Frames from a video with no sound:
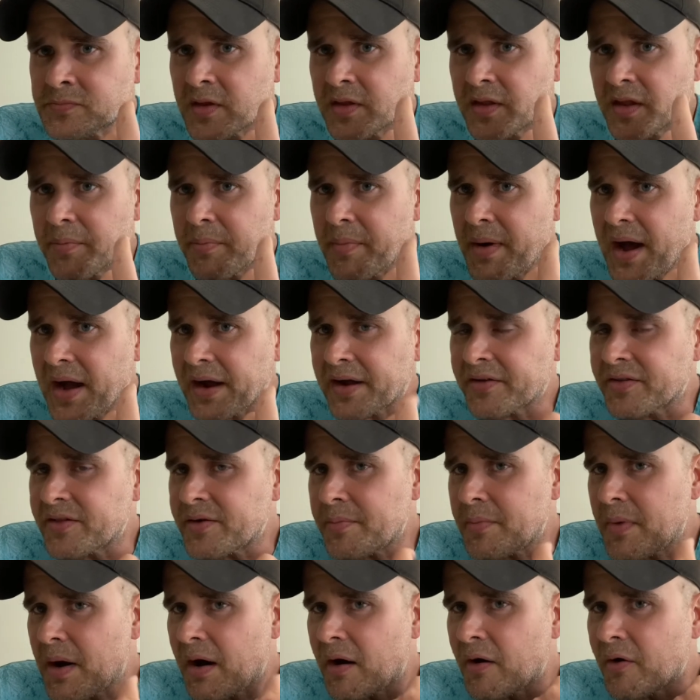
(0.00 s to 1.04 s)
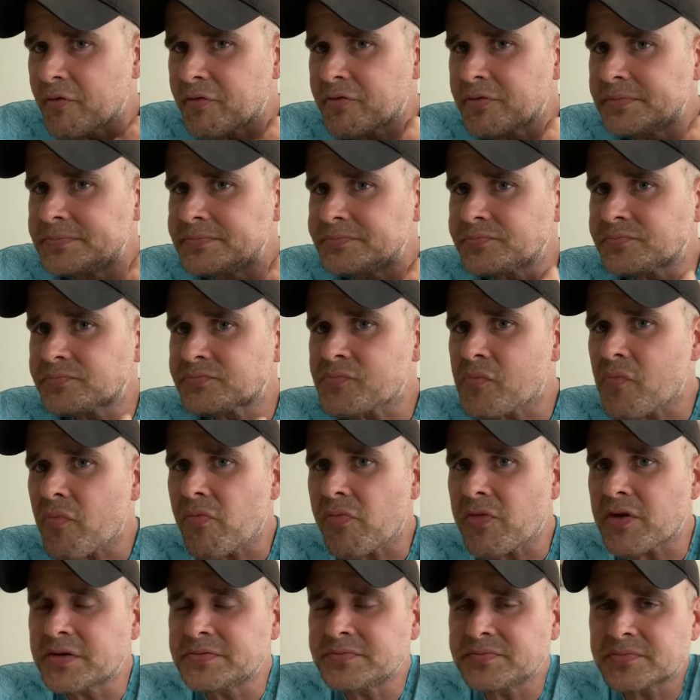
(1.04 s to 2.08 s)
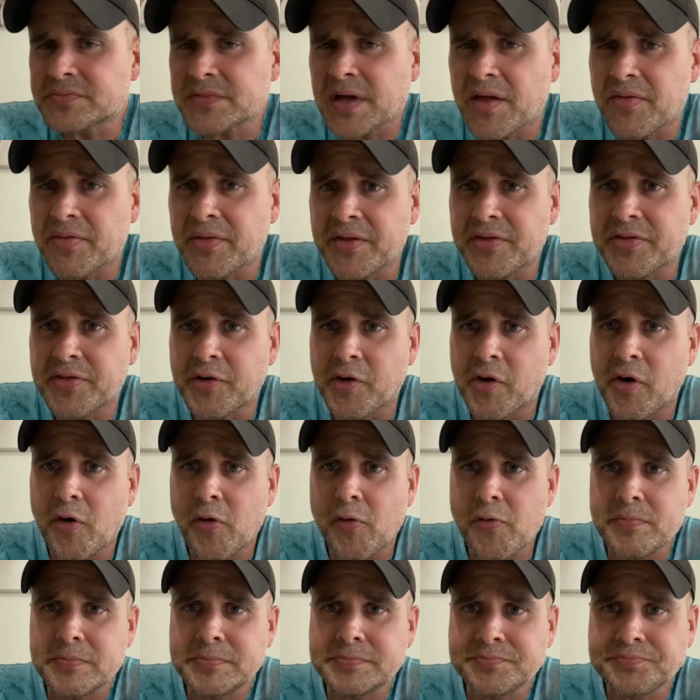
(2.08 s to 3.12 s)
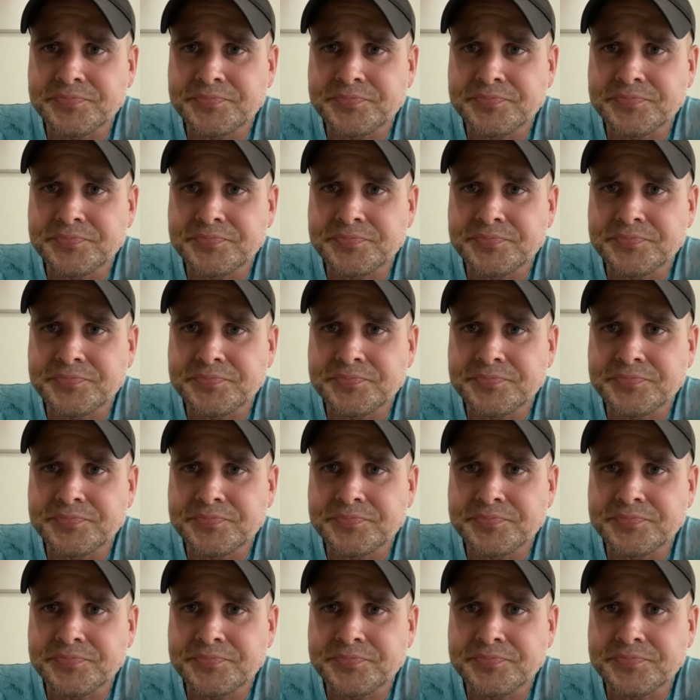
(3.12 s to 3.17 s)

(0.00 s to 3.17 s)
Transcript: the back of the mouth, and the throat.